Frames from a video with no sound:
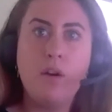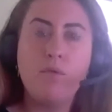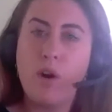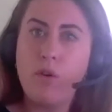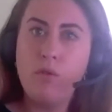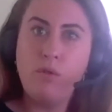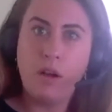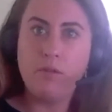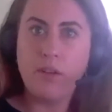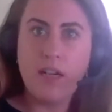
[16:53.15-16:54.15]

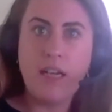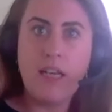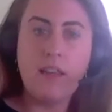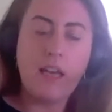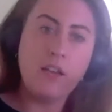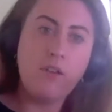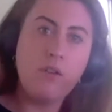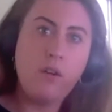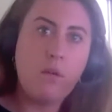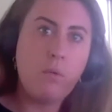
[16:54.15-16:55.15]
role really that
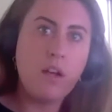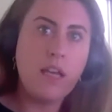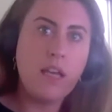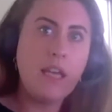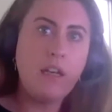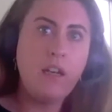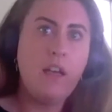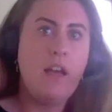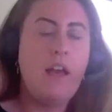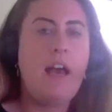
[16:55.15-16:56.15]
you are working in.
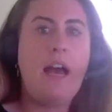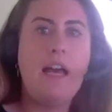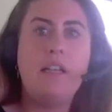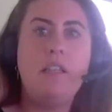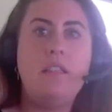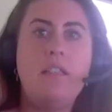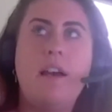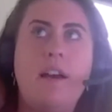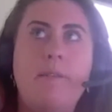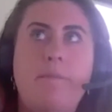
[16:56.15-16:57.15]
And
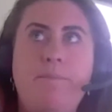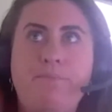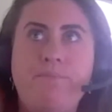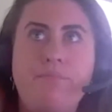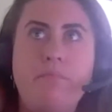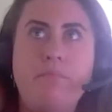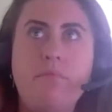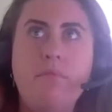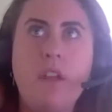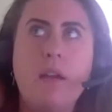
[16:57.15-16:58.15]

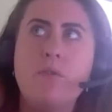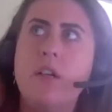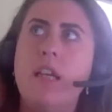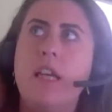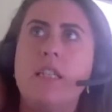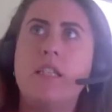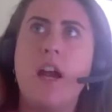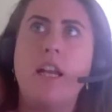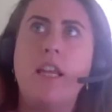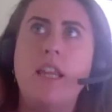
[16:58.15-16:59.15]
I'm trying to think, is there
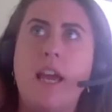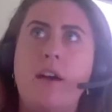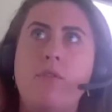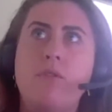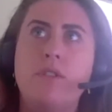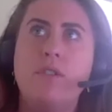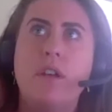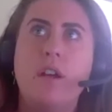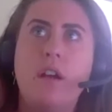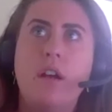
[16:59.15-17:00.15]
anything else
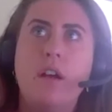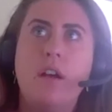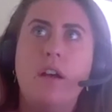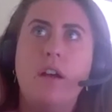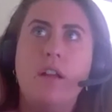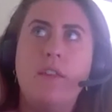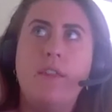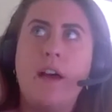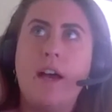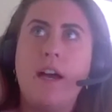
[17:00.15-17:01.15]

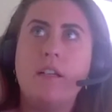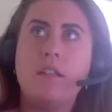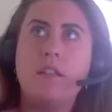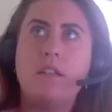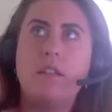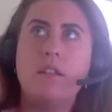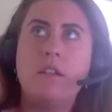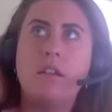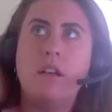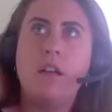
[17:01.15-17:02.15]
that
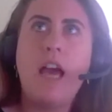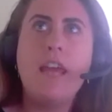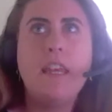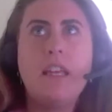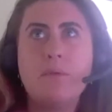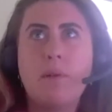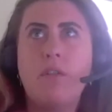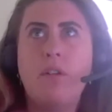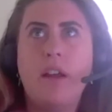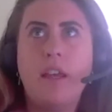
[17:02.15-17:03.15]
I think as well,
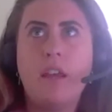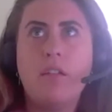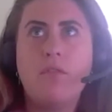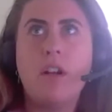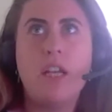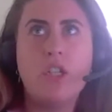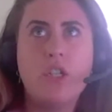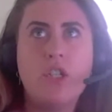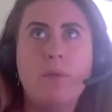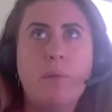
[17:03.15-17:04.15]
like
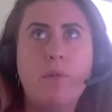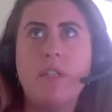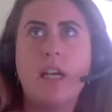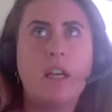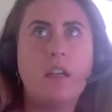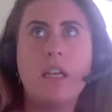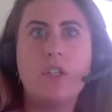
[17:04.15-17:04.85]
relationship building is